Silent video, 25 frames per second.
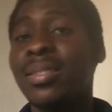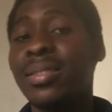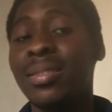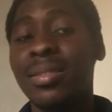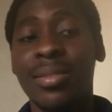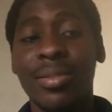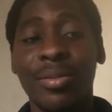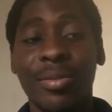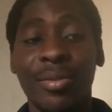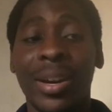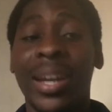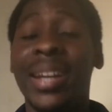
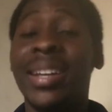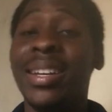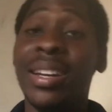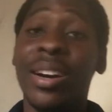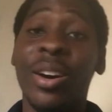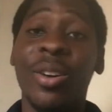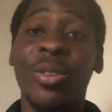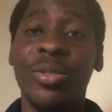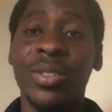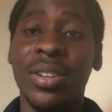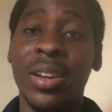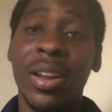Right
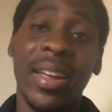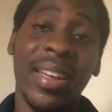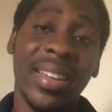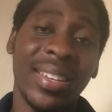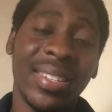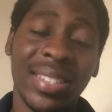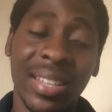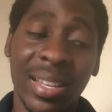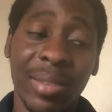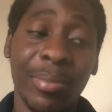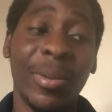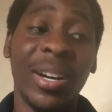now, the
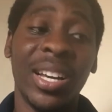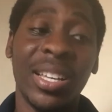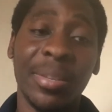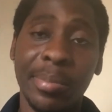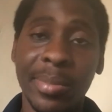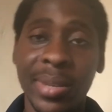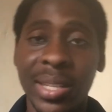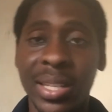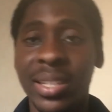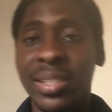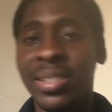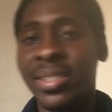setback
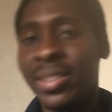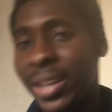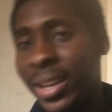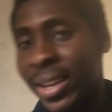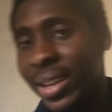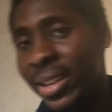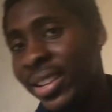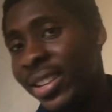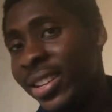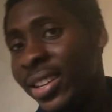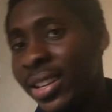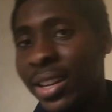being the
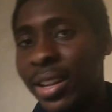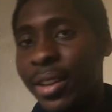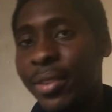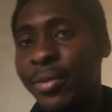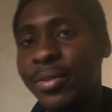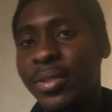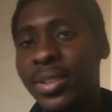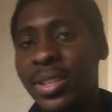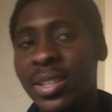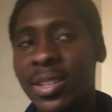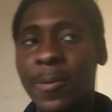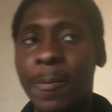
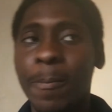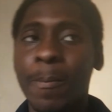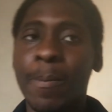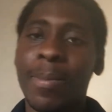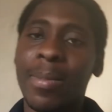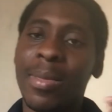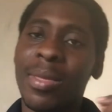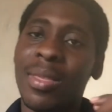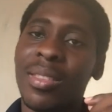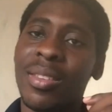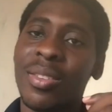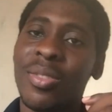e-levy,
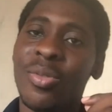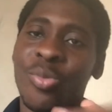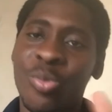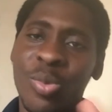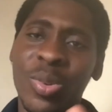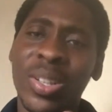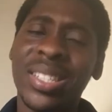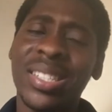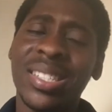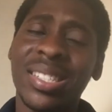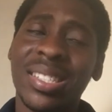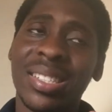
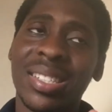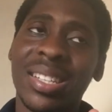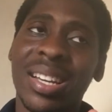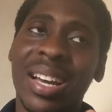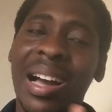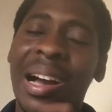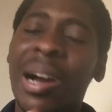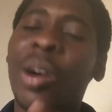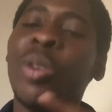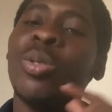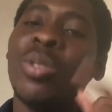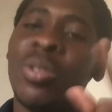which I
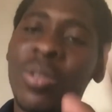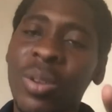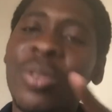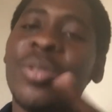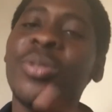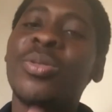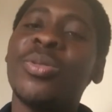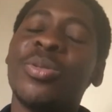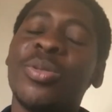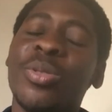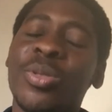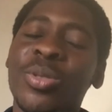would love
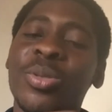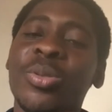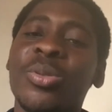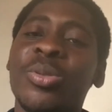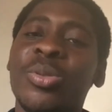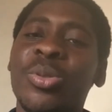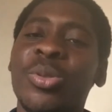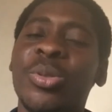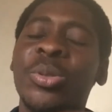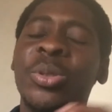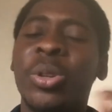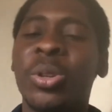to also know
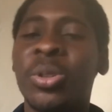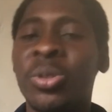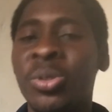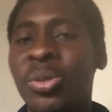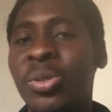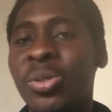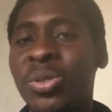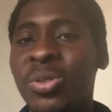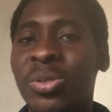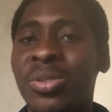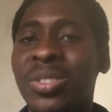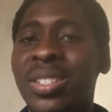your thoughts
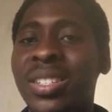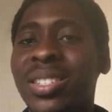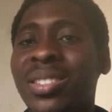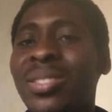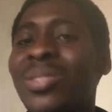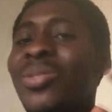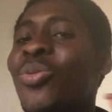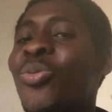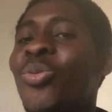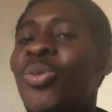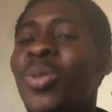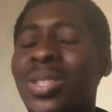on it.
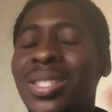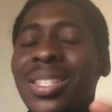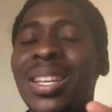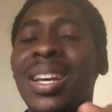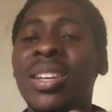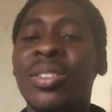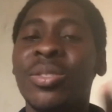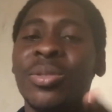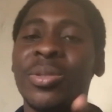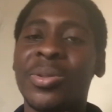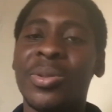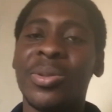What are
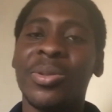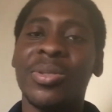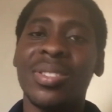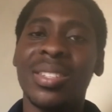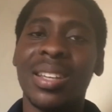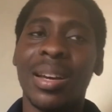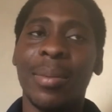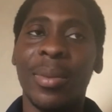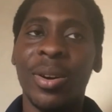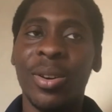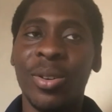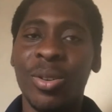your thoughts
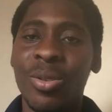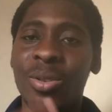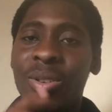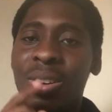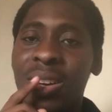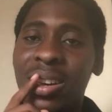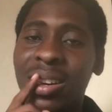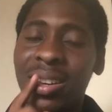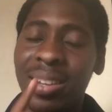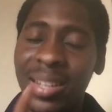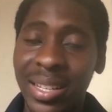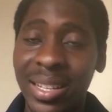about
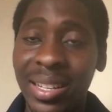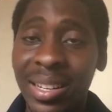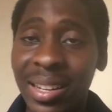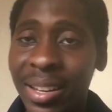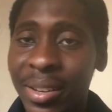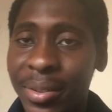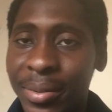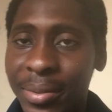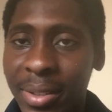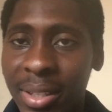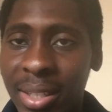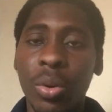
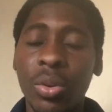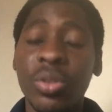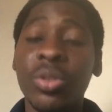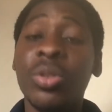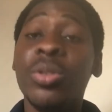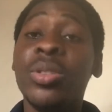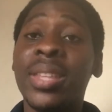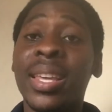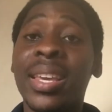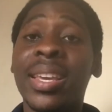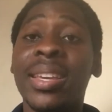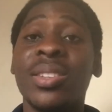e-levy? Do you
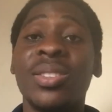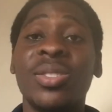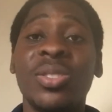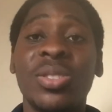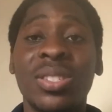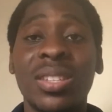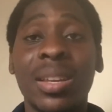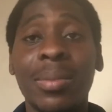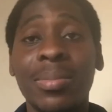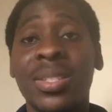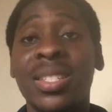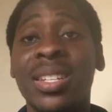think it's
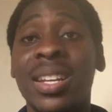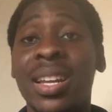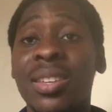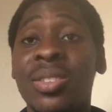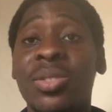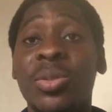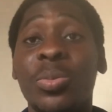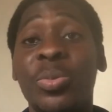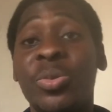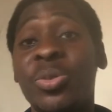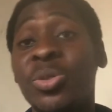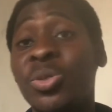something that's
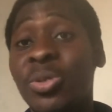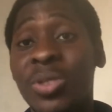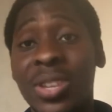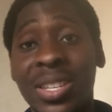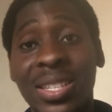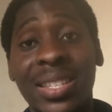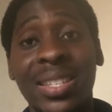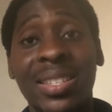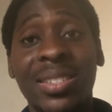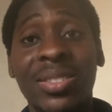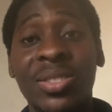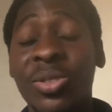supposed to
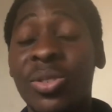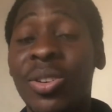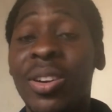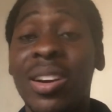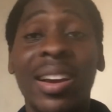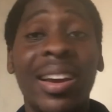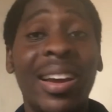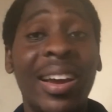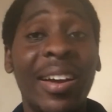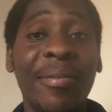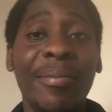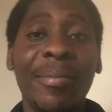exist? Should
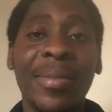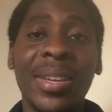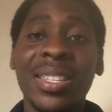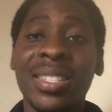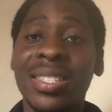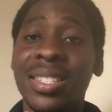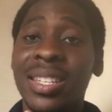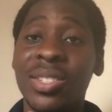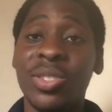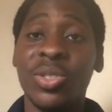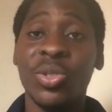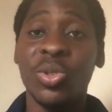government
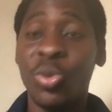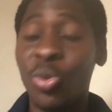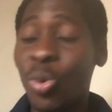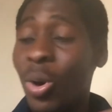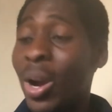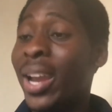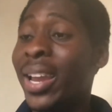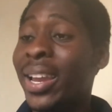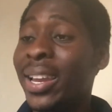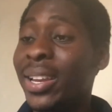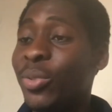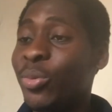just go
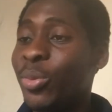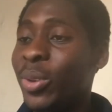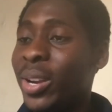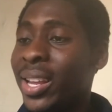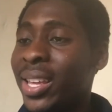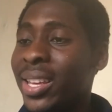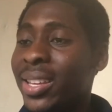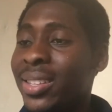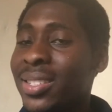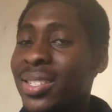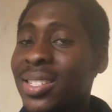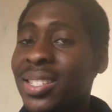ahead with
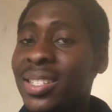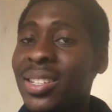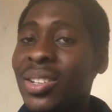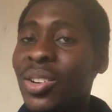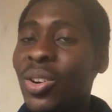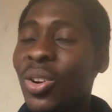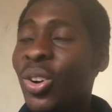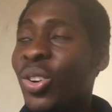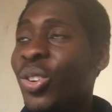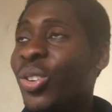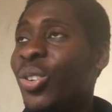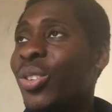it,
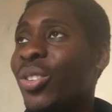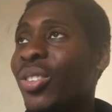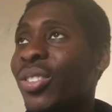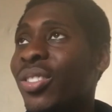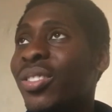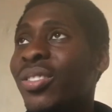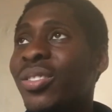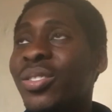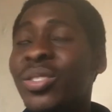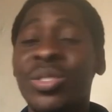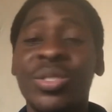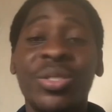or
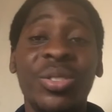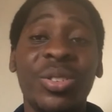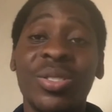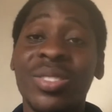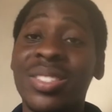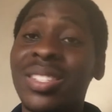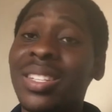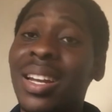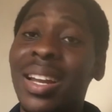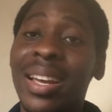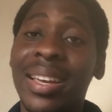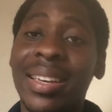you don't
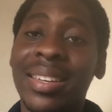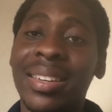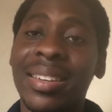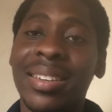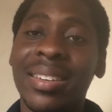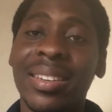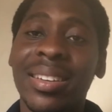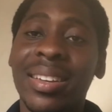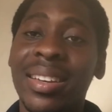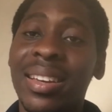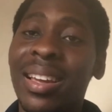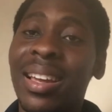like it?
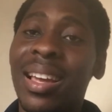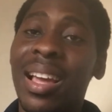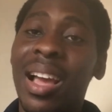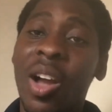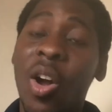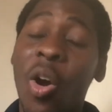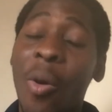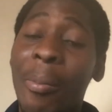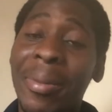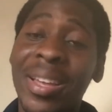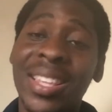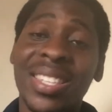
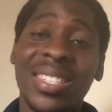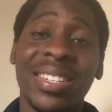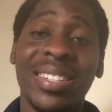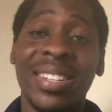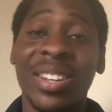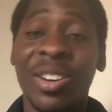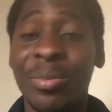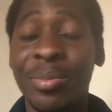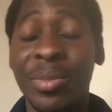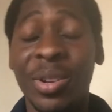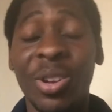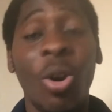Comment it down
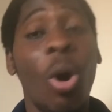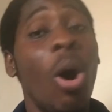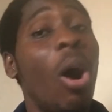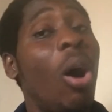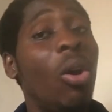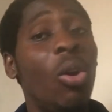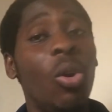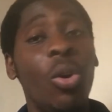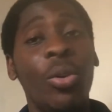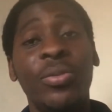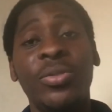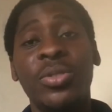below. I'd
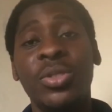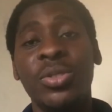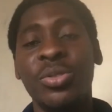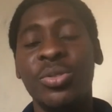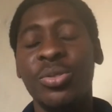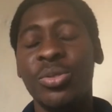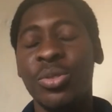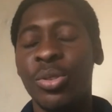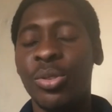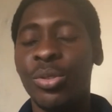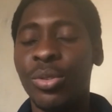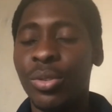love to
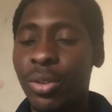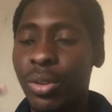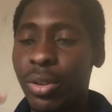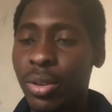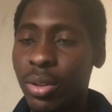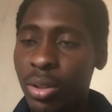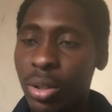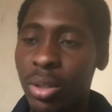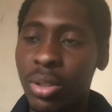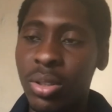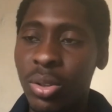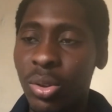know
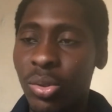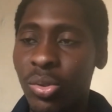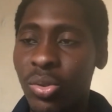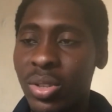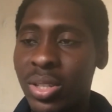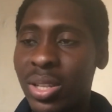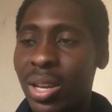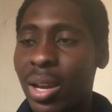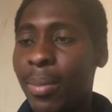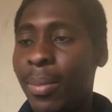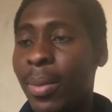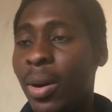your thoughts
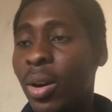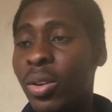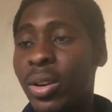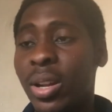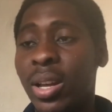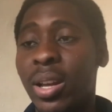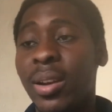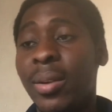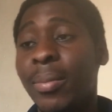about that.